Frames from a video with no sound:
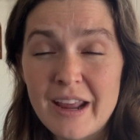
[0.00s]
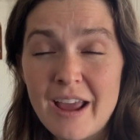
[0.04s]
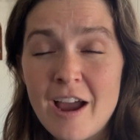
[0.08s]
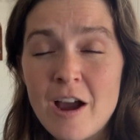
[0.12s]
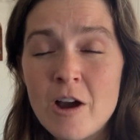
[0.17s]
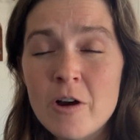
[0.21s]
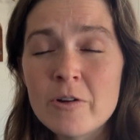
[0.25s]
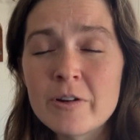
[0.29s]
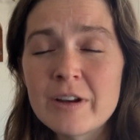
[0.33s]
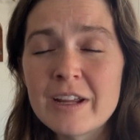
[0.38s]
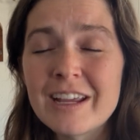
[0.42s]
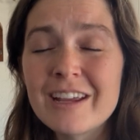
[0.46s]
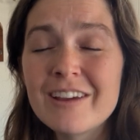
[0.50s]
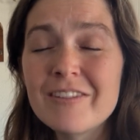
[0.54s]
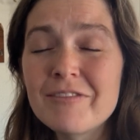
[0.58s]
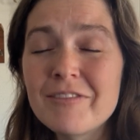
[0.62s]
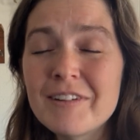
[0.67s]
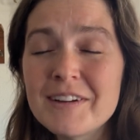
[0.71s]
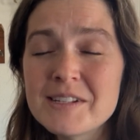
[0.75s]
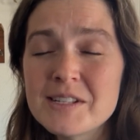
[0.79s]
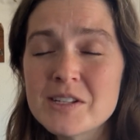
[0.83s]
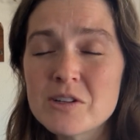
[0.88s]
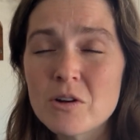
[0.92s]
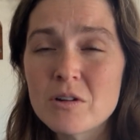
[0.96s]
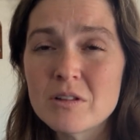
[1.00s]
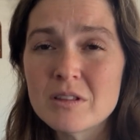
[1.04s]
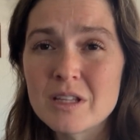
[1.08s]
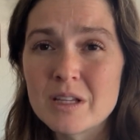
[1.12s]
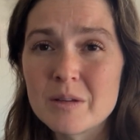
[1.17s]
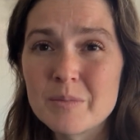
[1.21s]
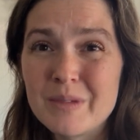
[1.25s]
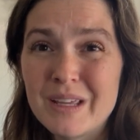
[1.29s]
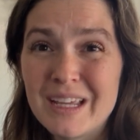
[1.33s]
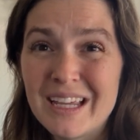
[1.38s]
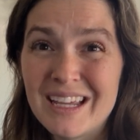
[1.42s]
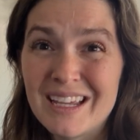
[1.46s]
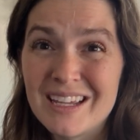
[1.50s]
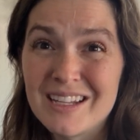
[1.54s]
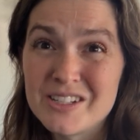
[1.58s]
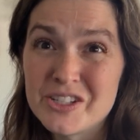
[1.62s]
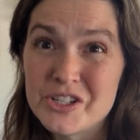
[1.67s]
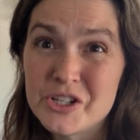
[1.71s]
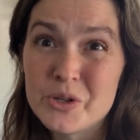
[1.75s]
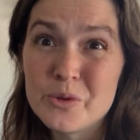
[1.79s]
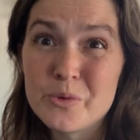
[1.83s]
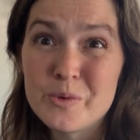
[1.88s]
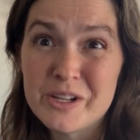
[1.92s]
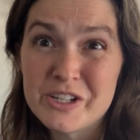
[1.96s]
out if I start them in
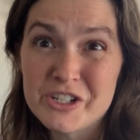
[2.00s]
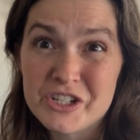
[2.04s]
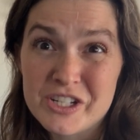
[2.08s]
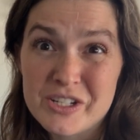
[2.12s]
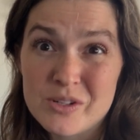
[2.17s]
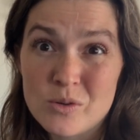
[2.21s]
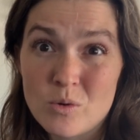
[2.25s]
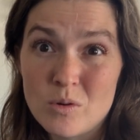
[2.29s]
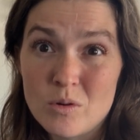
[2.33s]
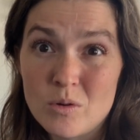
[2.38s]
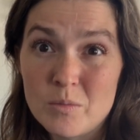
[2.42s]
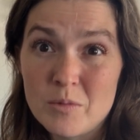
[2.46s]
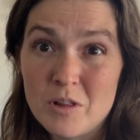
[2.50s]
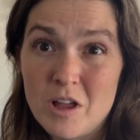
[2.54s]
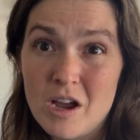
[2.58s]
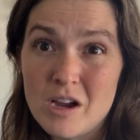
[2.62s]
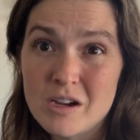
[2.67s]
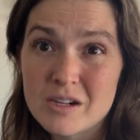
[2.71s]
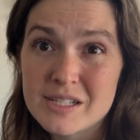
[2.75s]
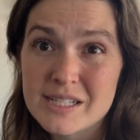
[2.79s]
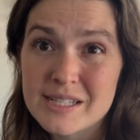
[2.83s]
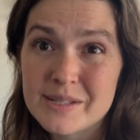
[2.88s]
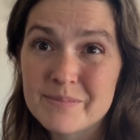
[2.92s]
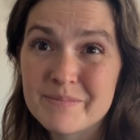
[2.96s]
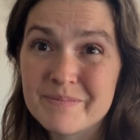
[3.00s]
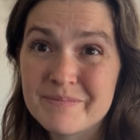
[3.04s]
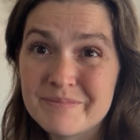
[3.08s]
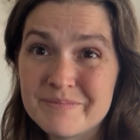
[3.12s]
2-inch soil blocks.